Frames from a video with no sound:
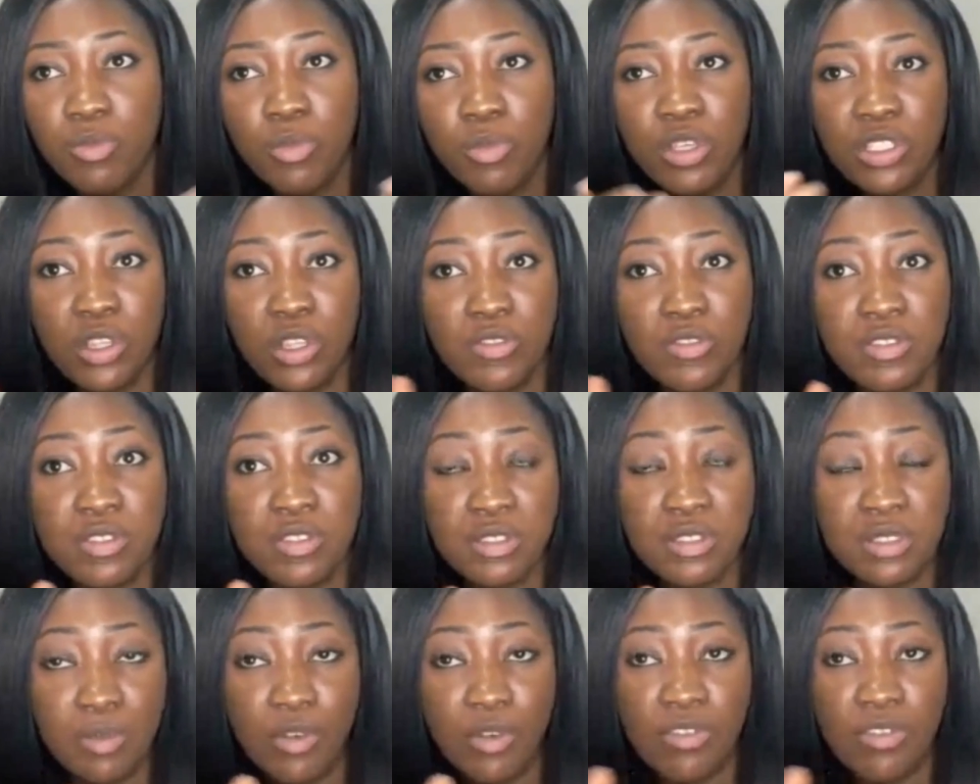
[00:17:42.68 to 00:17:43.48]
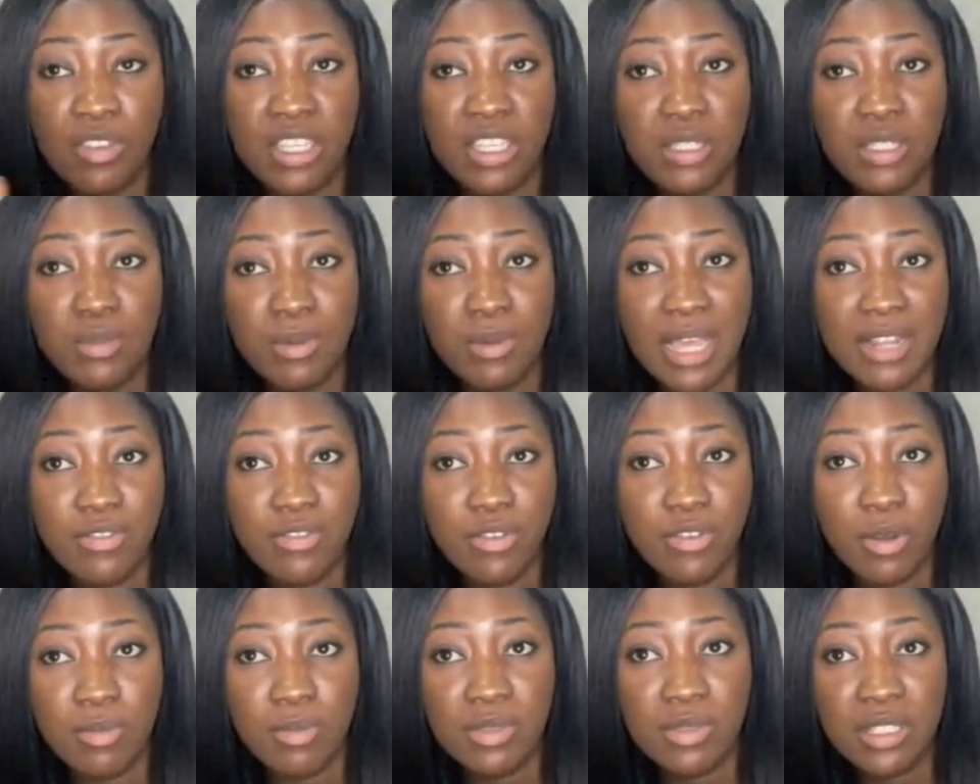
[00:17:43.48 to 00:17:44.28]
Most of some of these
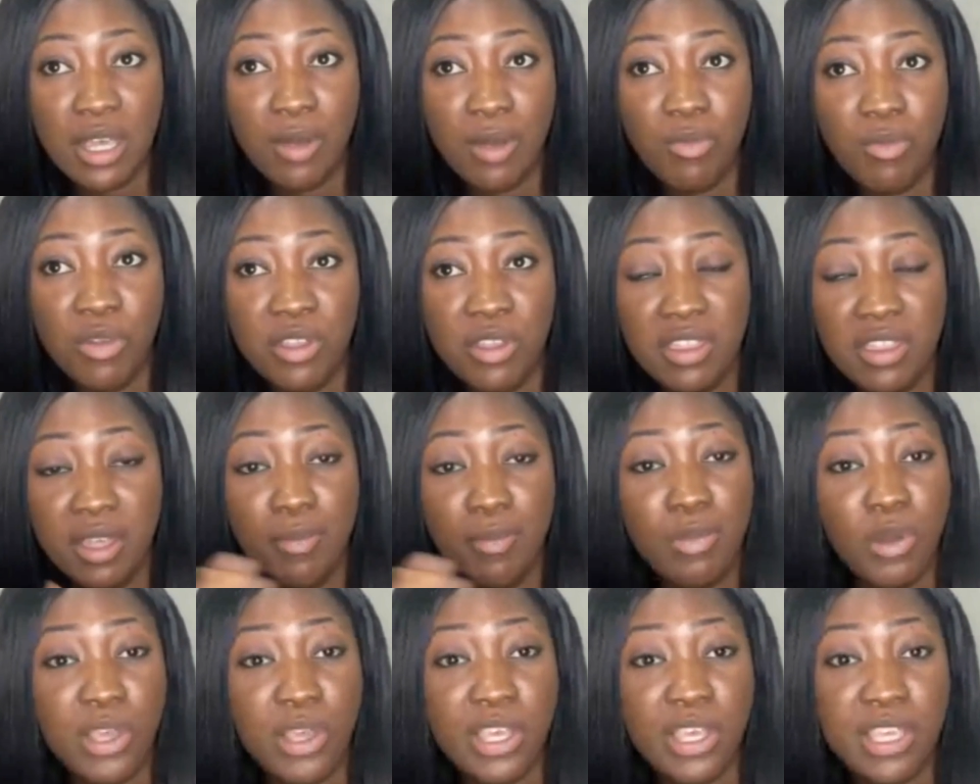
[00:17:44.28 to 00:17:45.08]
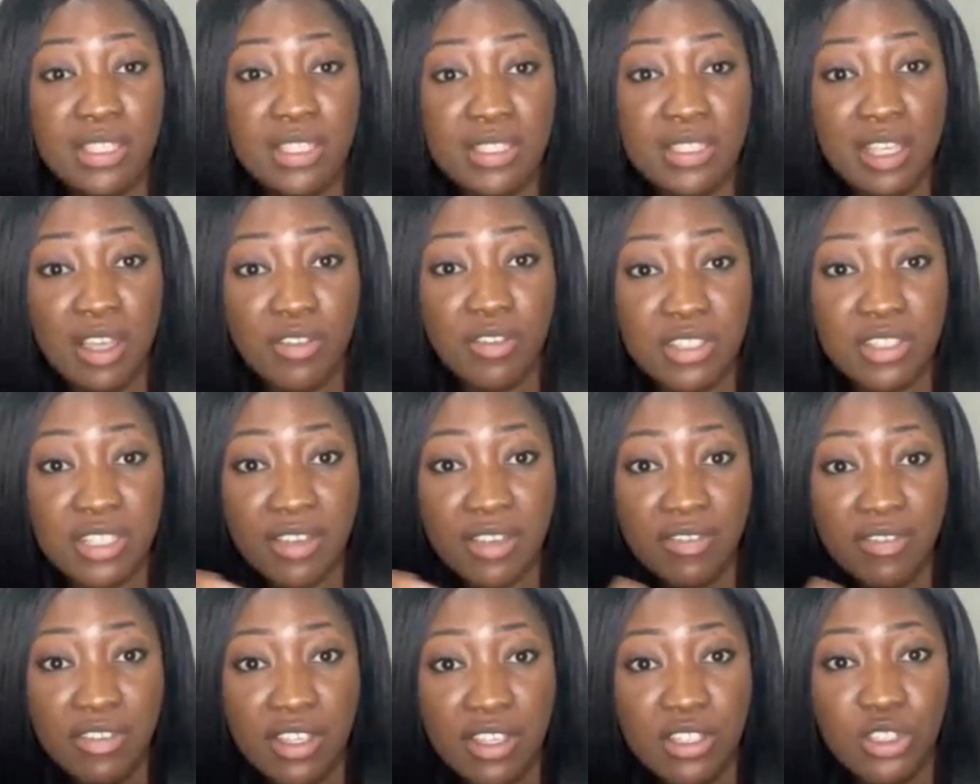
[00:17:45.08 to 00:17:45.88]
platforms come with employee
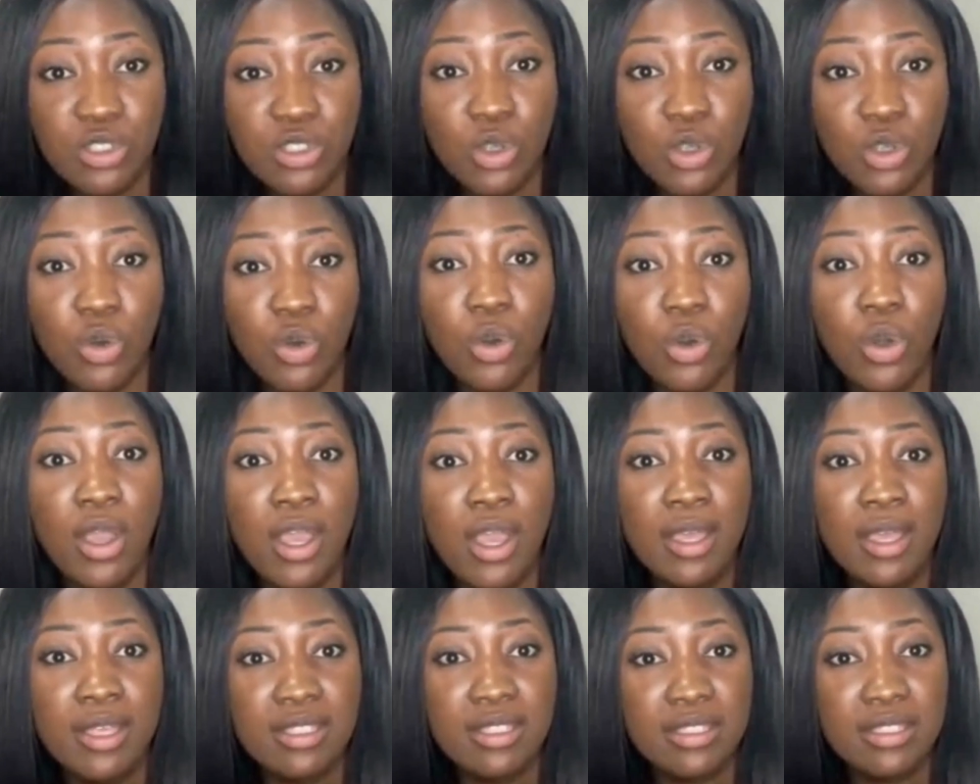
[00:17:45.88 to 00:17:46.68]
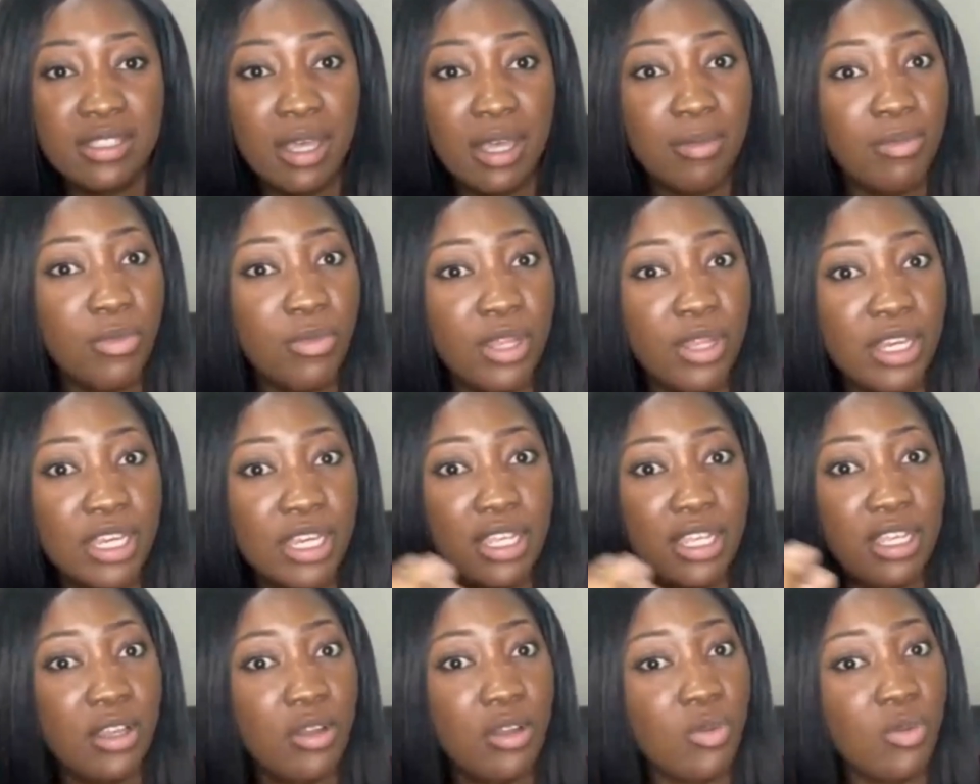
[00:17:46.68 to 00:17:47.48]
self-service. So
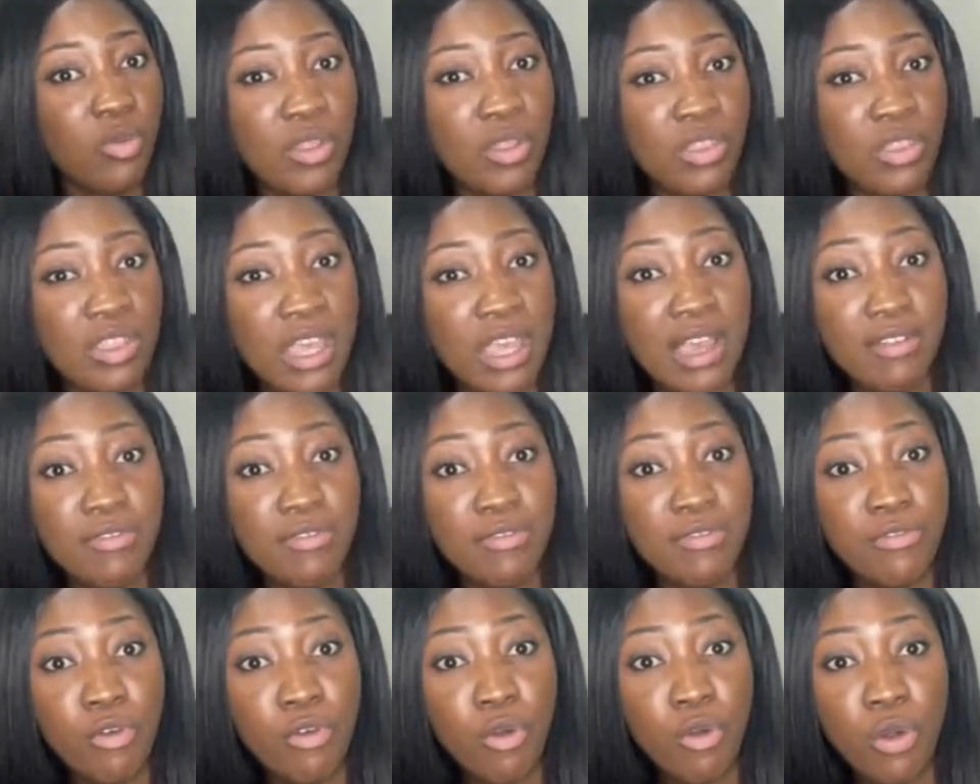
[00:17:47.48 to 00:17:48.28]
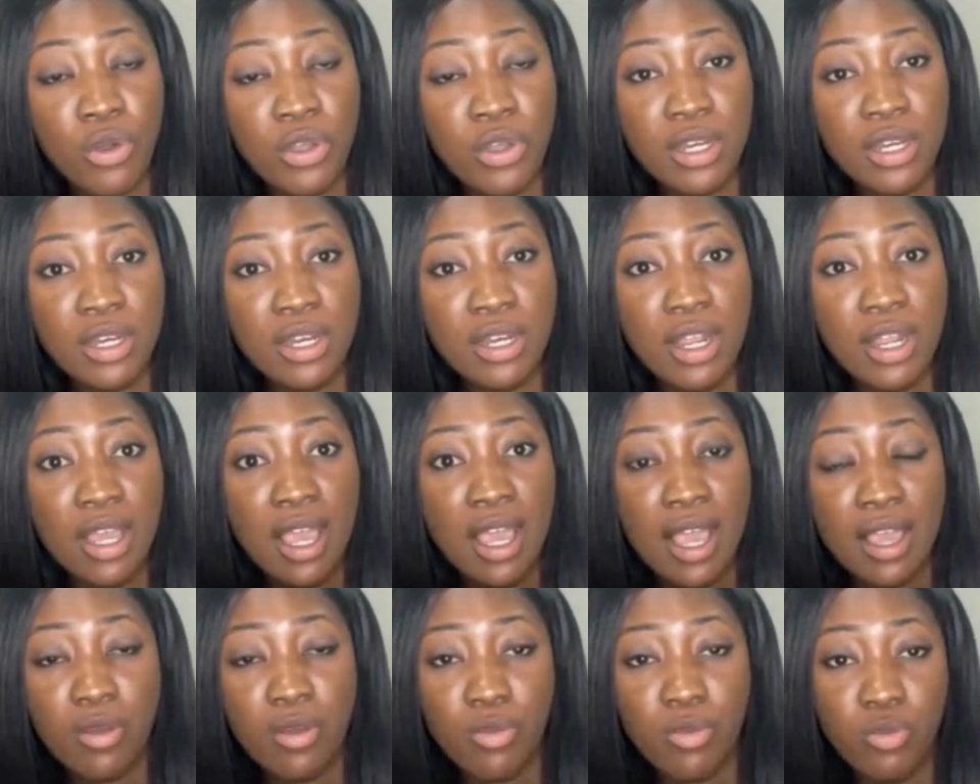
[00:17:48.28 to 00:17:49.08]
somebody with their phone
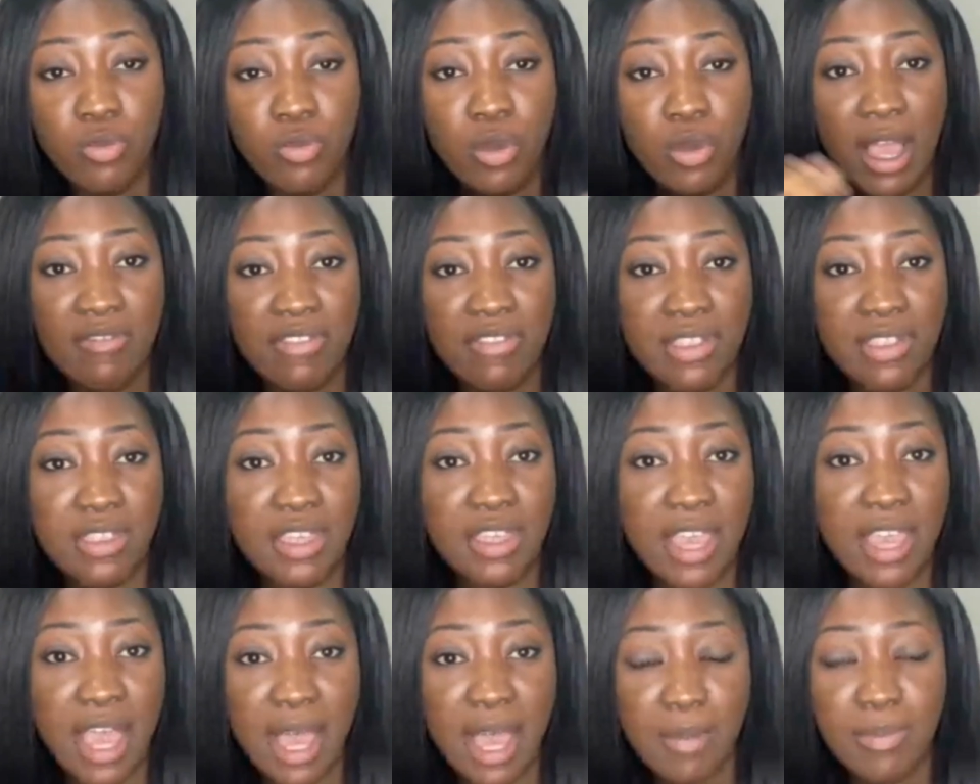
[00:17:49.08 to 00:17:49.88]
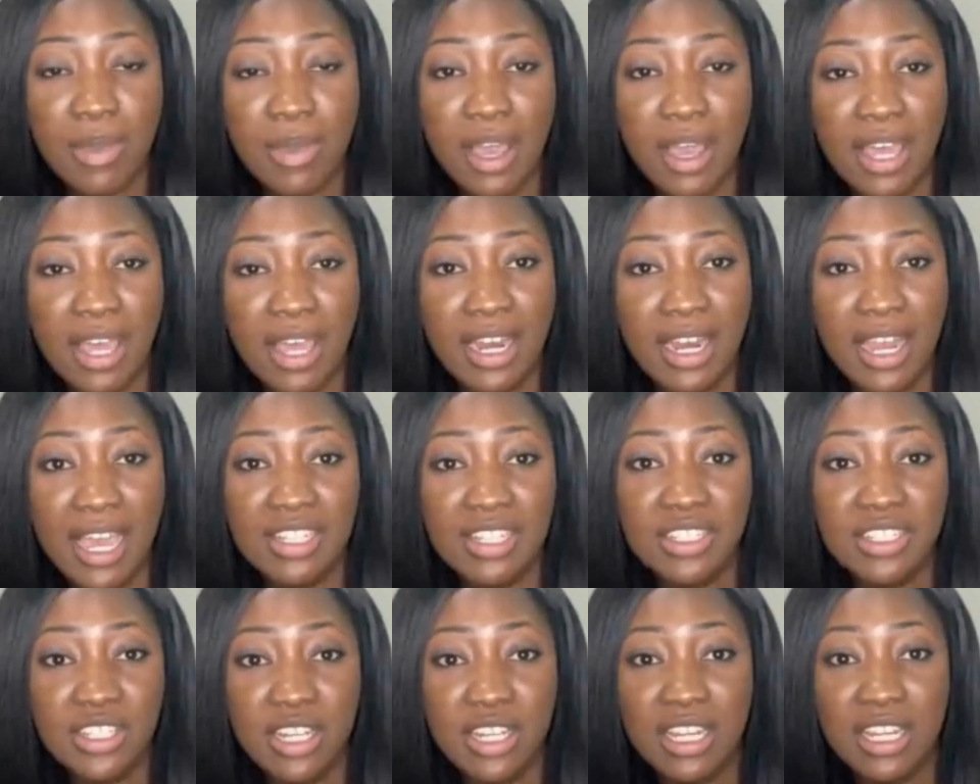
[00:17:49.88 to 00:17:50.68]
having the app can
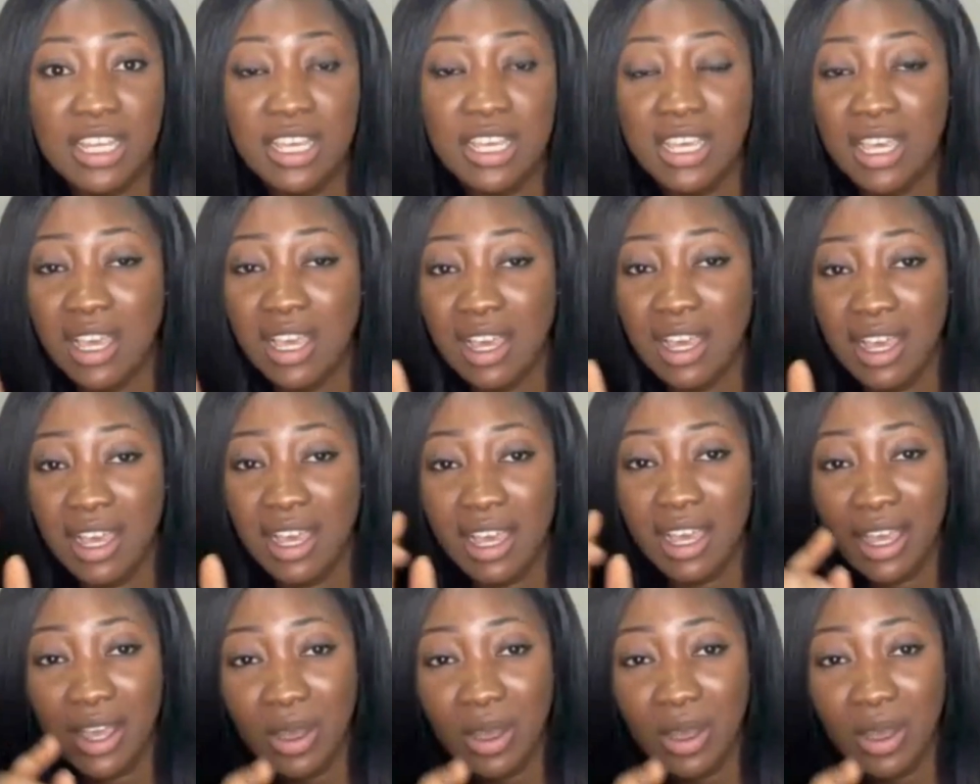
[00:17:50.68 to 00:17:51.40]
actually